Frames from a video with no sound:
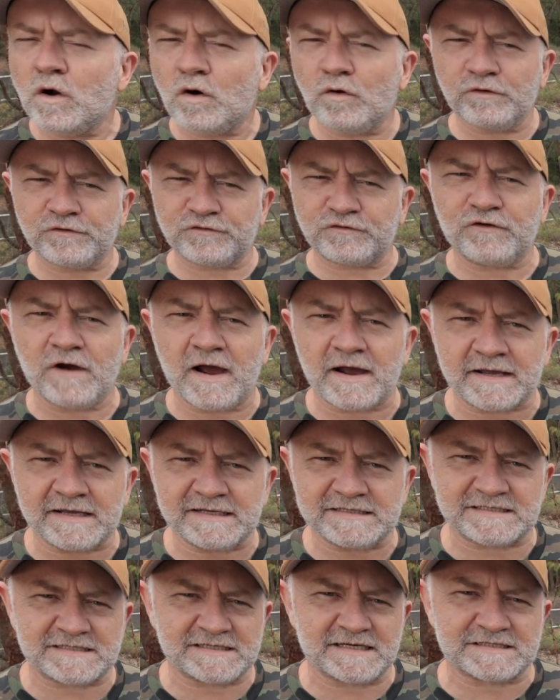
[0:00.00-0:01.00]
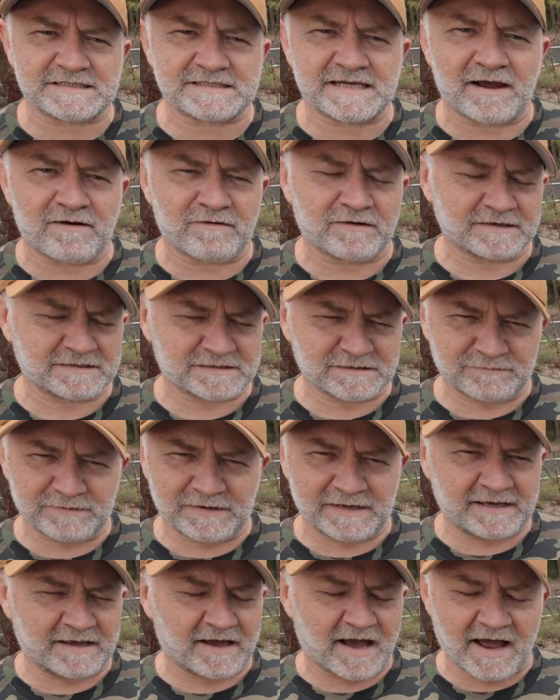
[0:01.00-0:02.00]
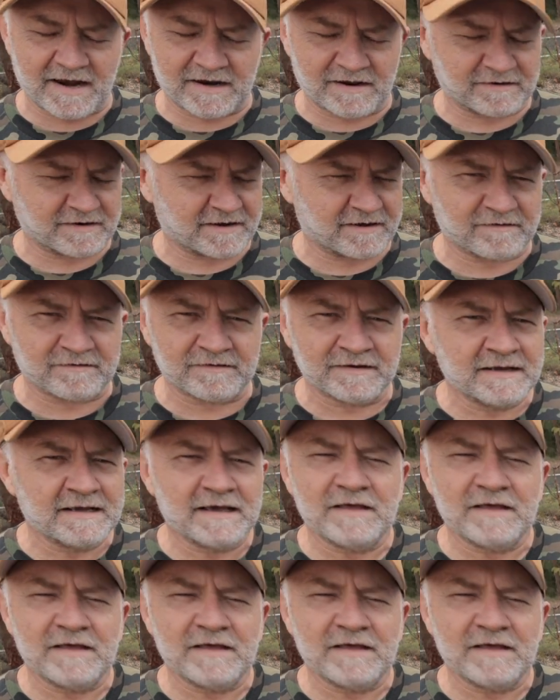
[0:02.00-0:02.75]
or a truck is just going to be, I don't know,